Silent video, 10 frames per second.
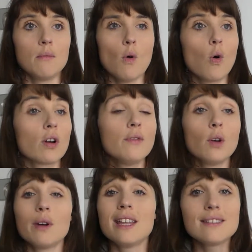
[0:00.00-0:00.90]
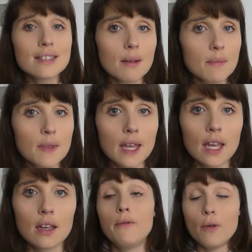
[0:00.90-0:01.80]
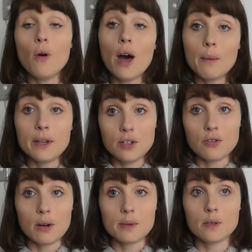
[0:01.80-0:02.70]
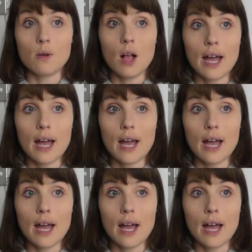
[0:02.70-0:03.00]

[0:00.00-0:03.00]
Or if you're in something, before I went to drama school,